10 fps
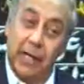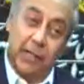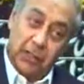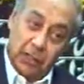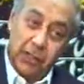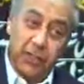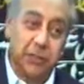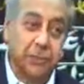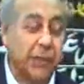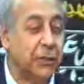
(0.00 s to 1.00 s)
including
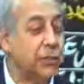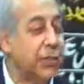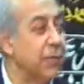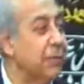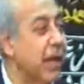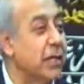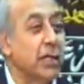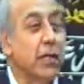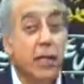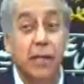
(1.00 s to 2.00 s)
the speech that he made
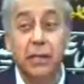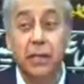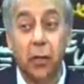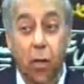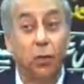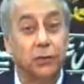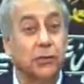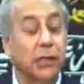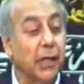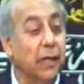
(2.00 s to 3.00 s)
in the court
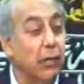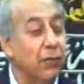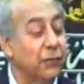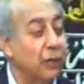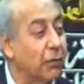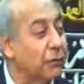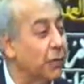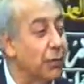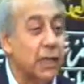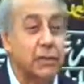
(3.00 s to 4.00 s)
eh, of,
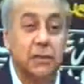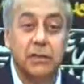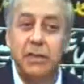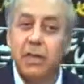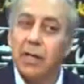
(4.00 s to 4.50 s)
of Damascus.